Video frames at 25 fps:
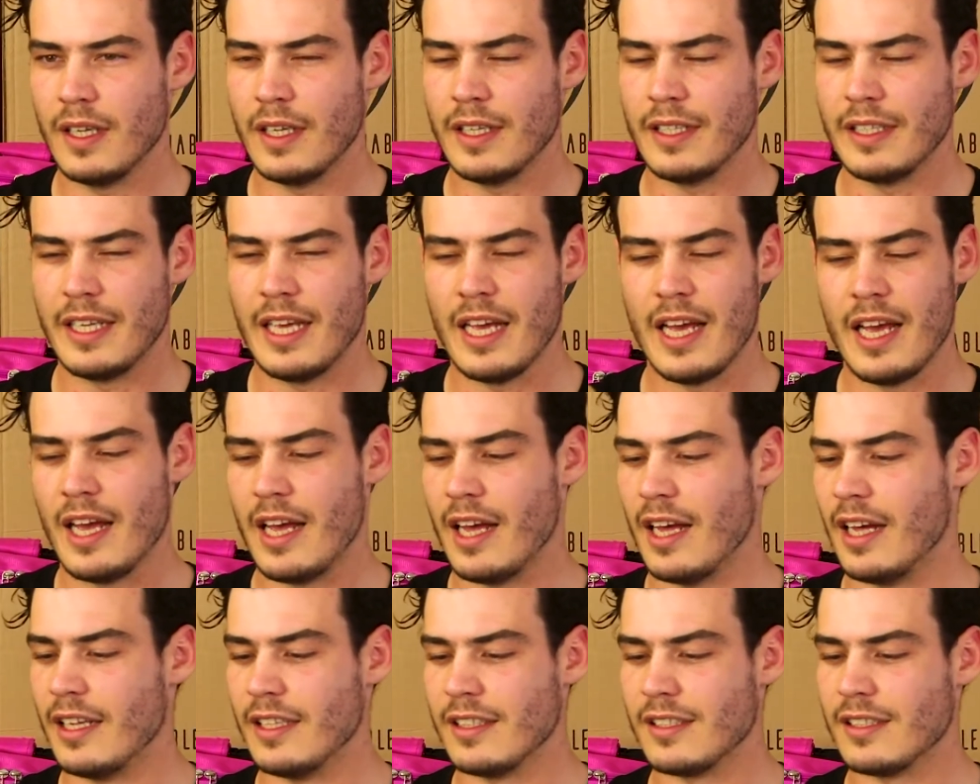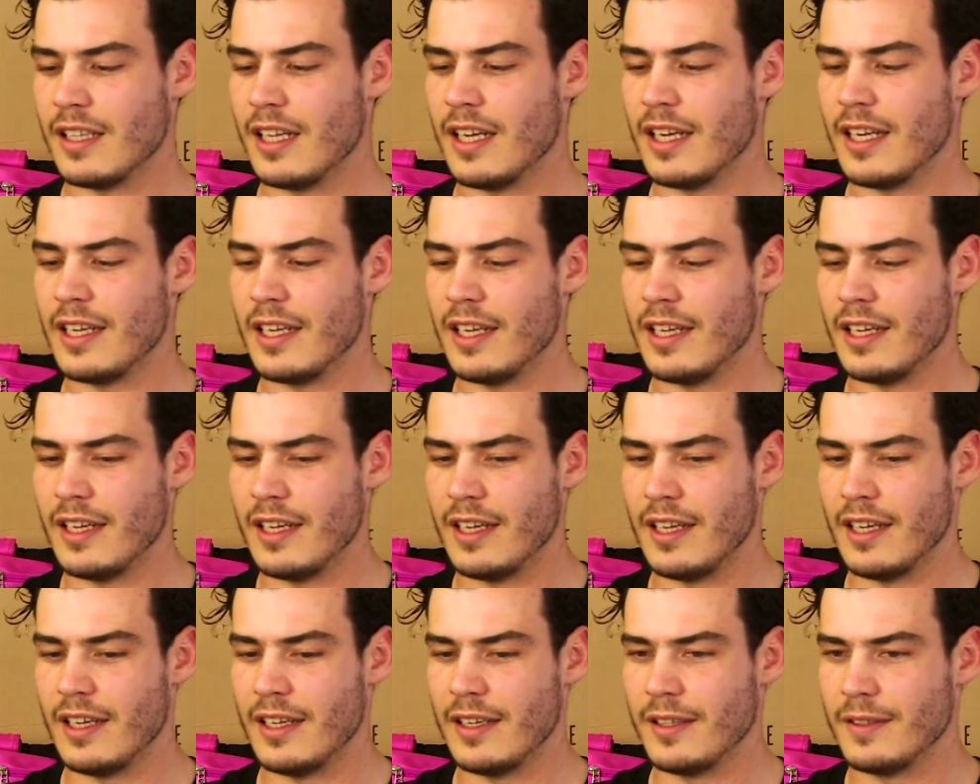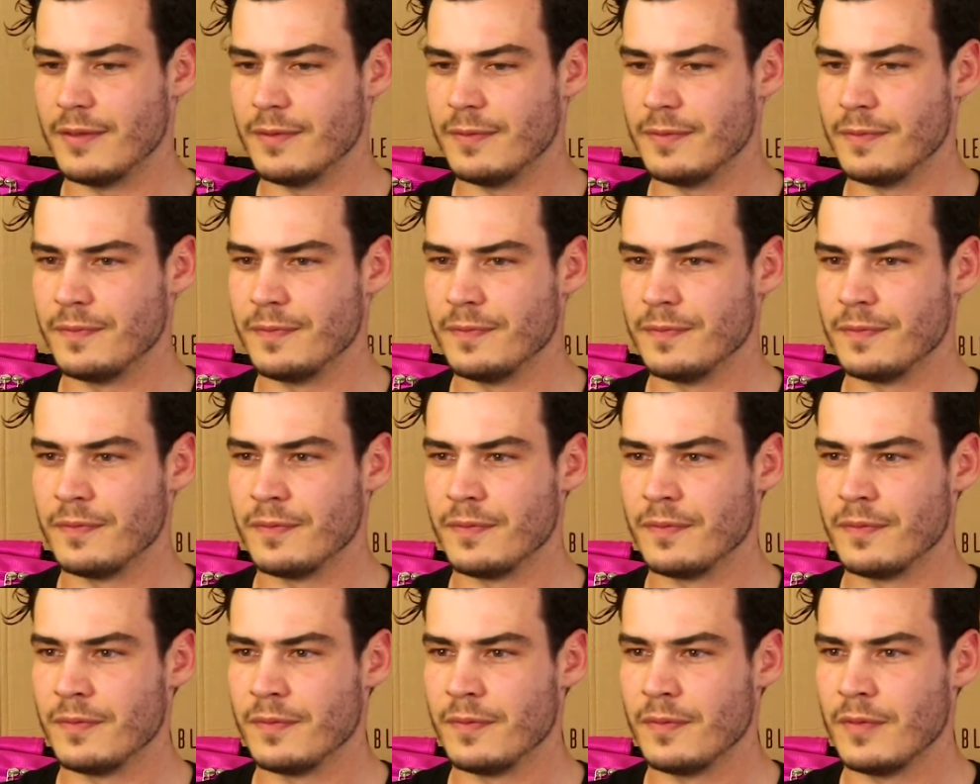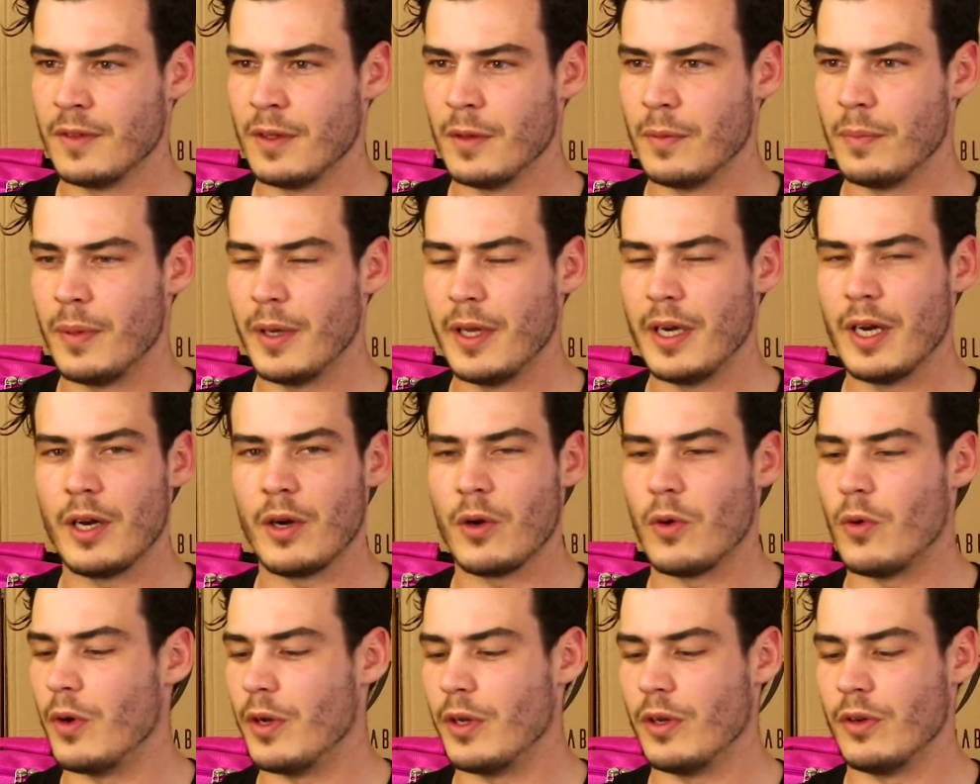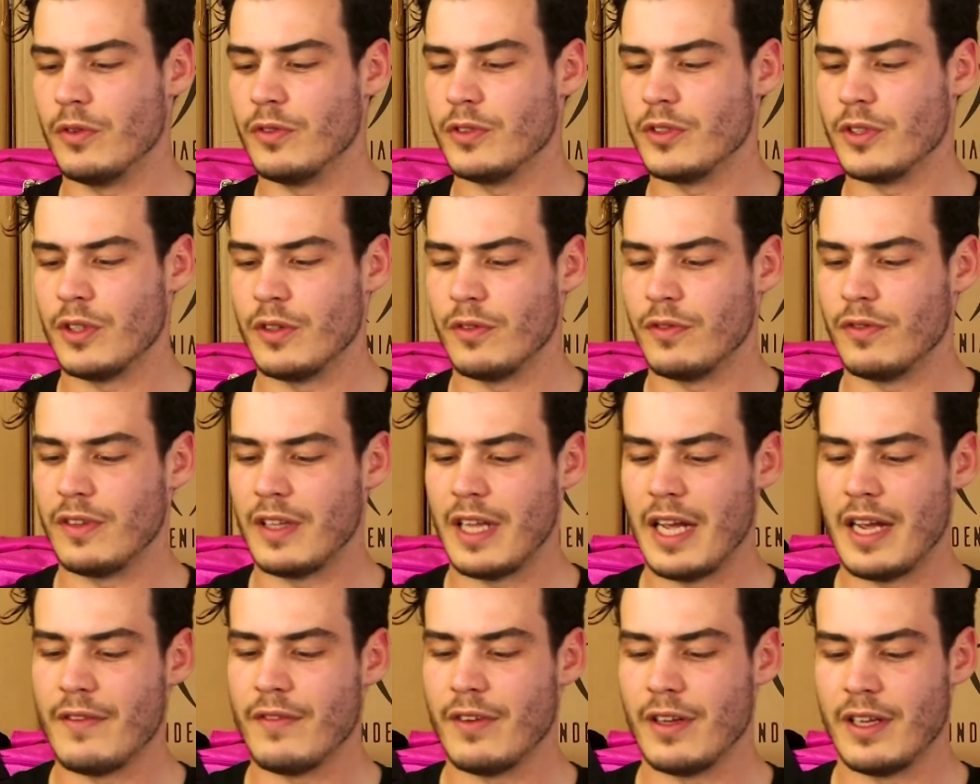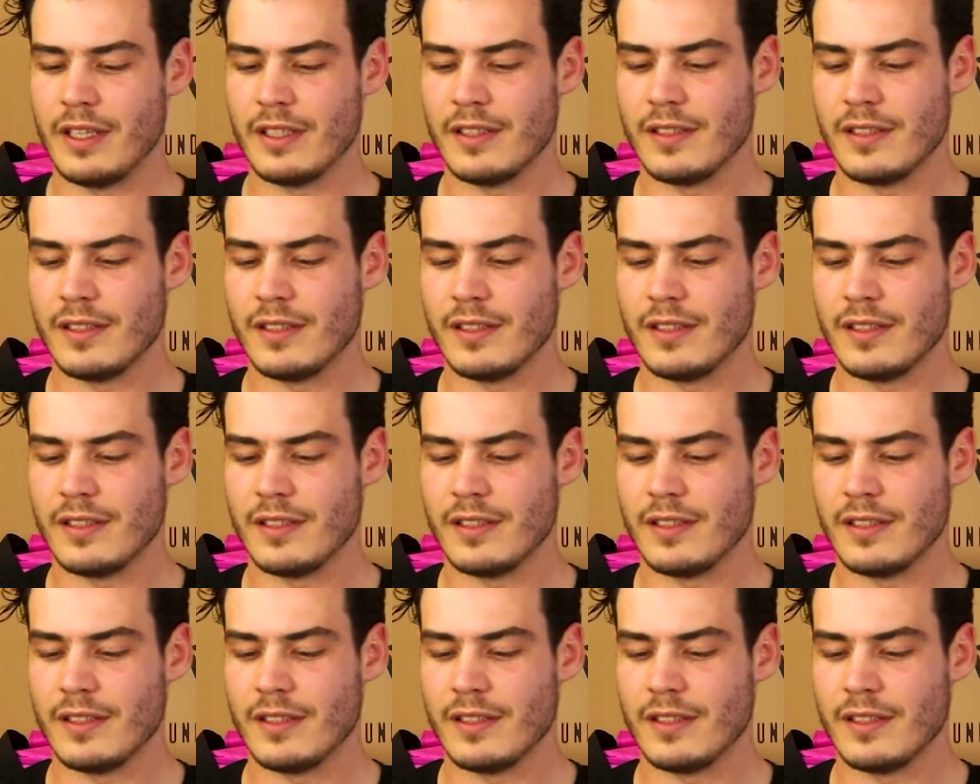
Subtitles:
it's like a peanut oil sort of flavor.